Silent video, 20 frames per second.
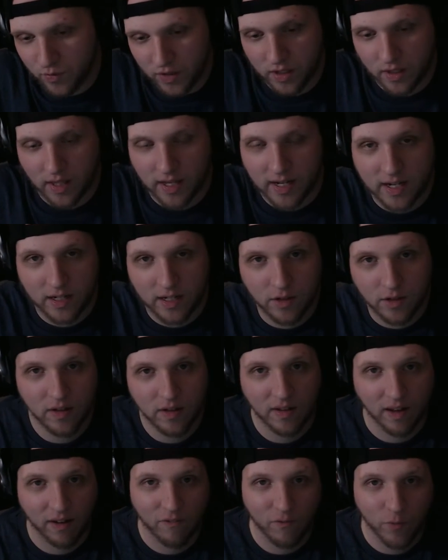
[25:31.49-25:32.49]
Like, you need
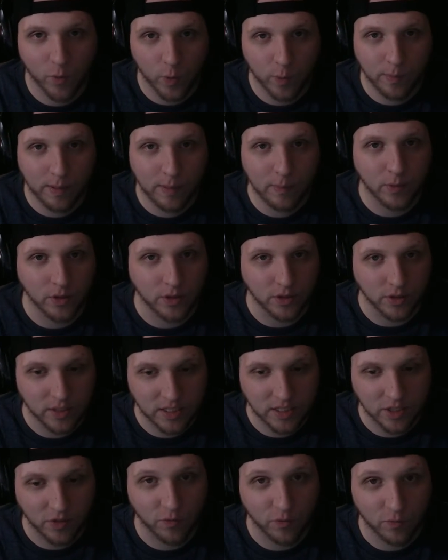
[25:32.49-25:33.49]
like 4 people to do. It's a
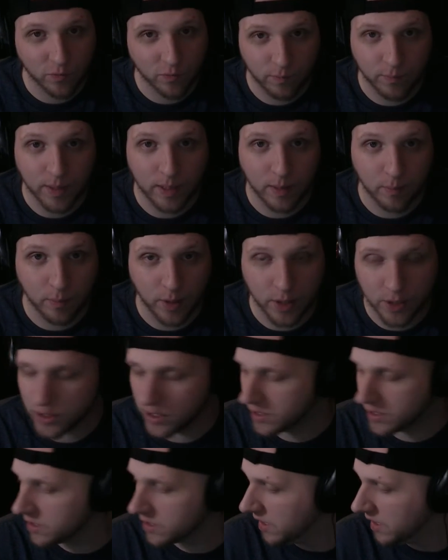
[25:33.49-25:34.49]
big project
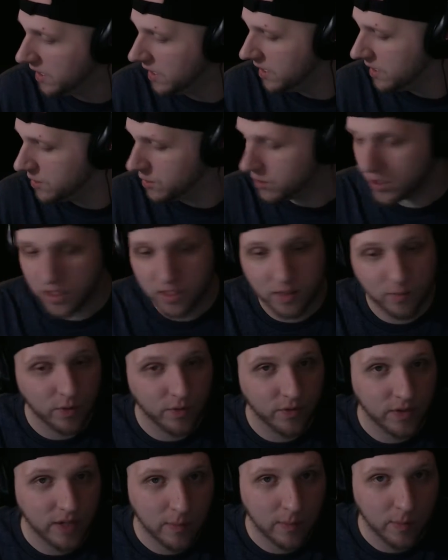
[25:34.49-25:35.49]
just to move a
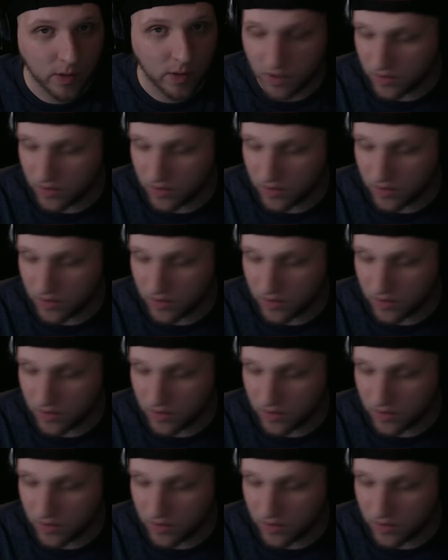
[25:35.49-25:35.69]
tablecloth.